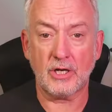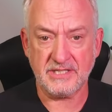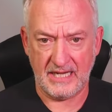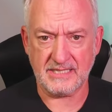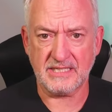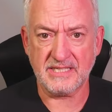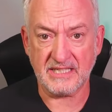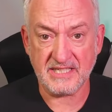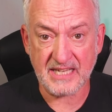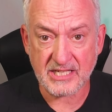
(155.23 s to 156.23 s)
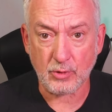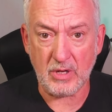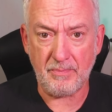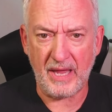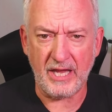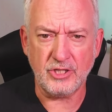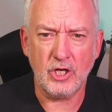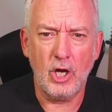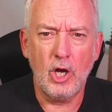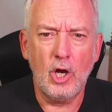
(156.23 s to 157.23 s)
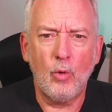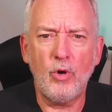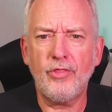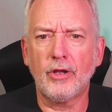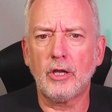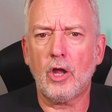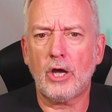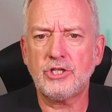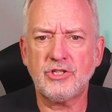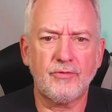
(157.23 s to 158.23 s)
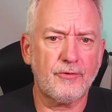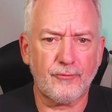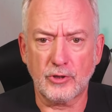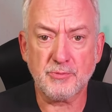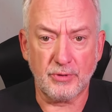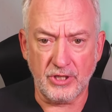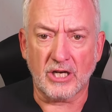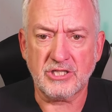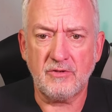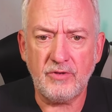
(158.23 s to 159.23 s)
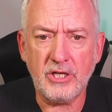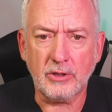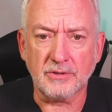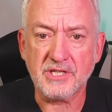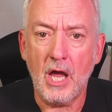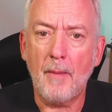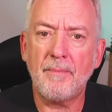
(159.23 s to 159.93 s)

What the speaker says: on Tesla's accessory page with the launch of the first production vehicles,